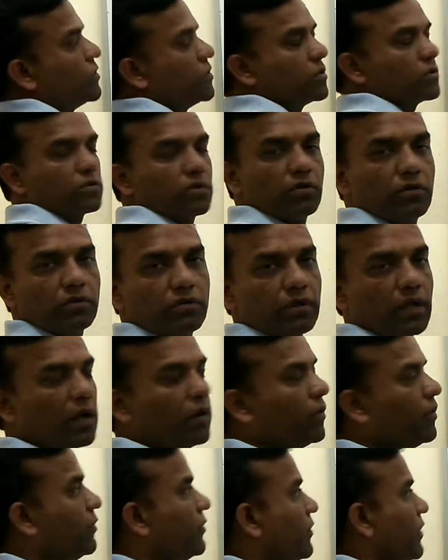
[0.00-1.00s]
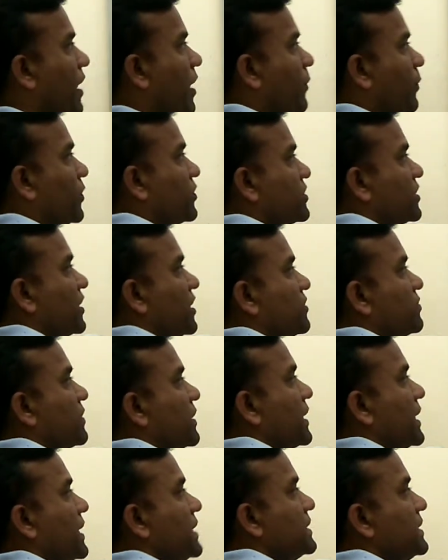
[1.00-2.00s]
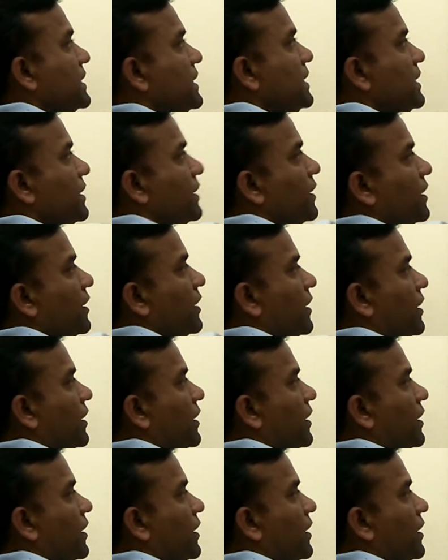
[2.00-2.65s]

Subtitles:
So now operation is very easy.